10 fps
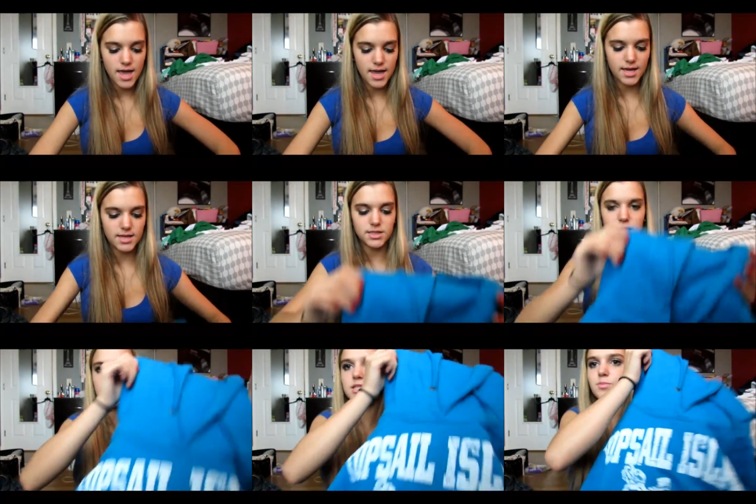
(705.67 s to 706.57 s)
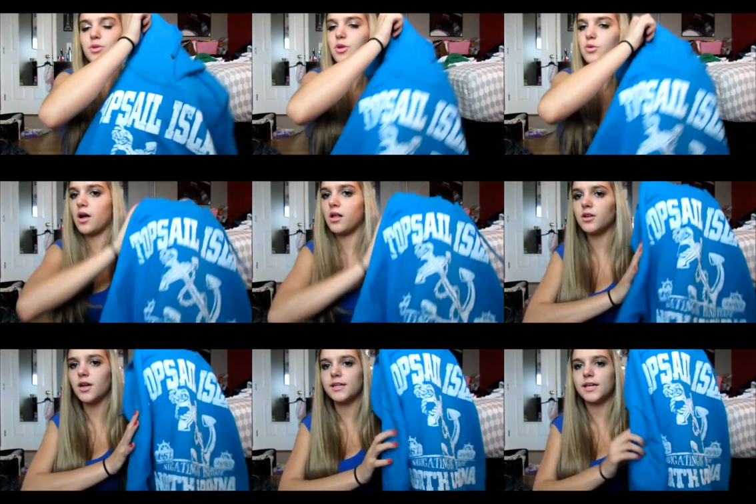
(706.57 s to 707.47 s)
And it's this blue
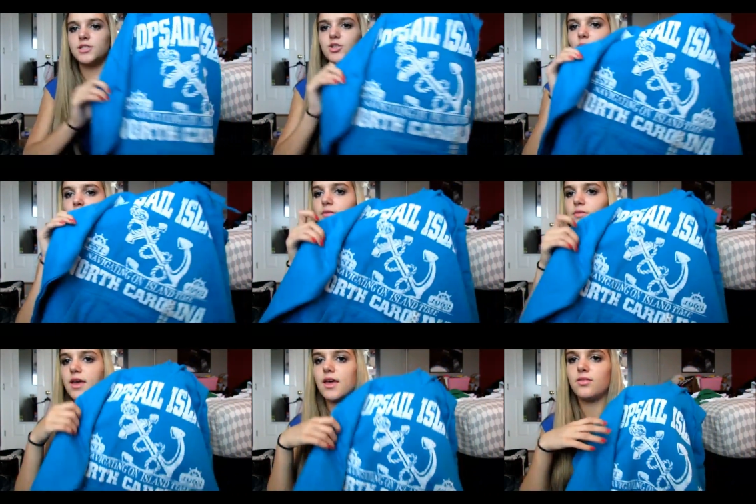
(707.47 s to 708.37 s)
color, and I don't have